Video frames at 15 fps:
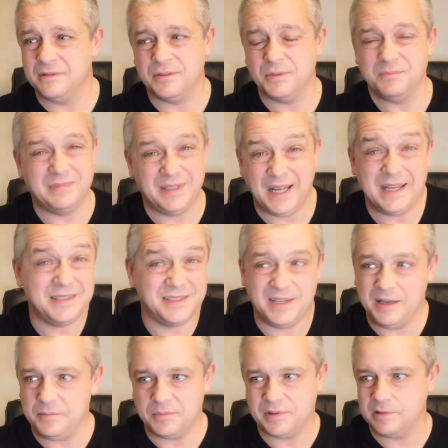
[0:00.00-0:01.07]
Something dead
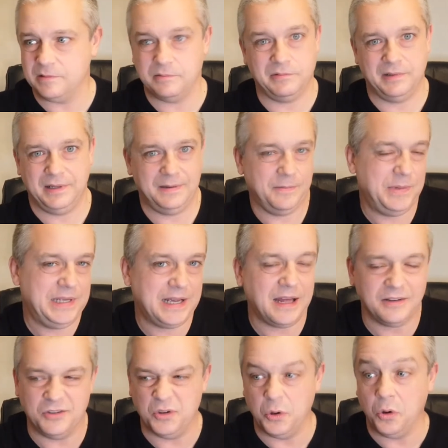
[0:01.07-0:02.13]
cheap. So, I mean, you
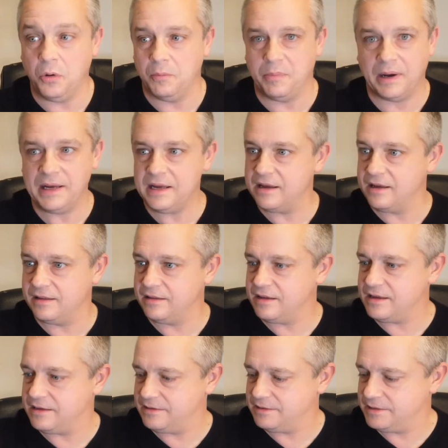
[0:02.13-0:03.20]
can't not buy it out of
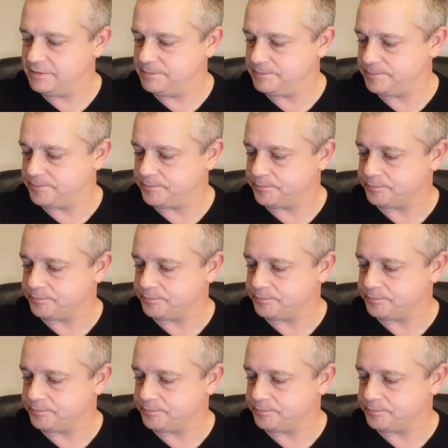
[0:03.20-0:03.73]
that, you know.